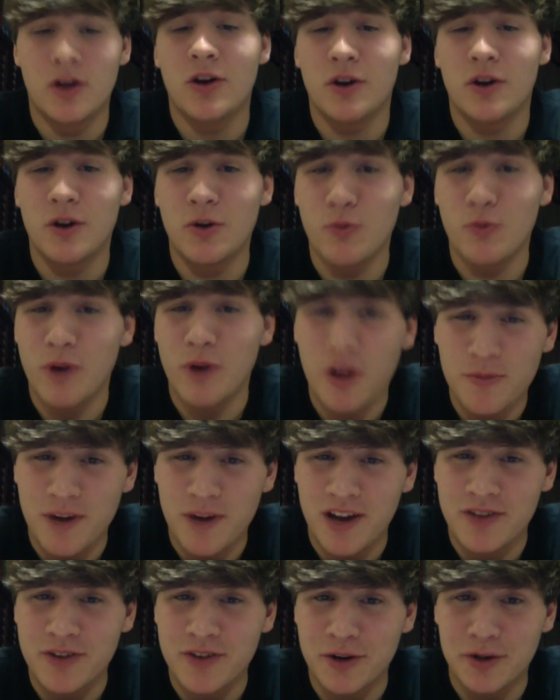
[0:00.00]
Well,
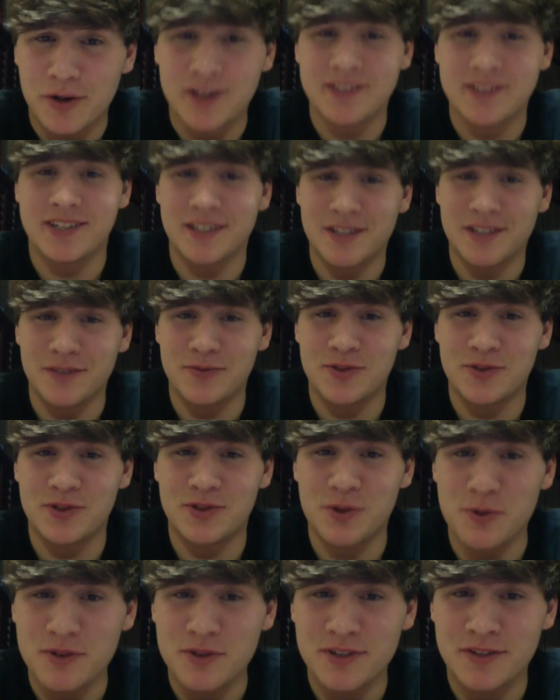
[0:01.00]
my very attentive
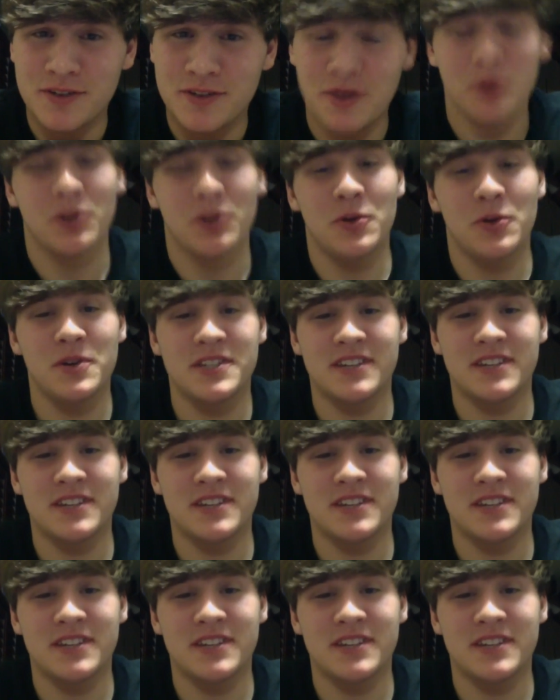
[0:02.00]
student, the only reason they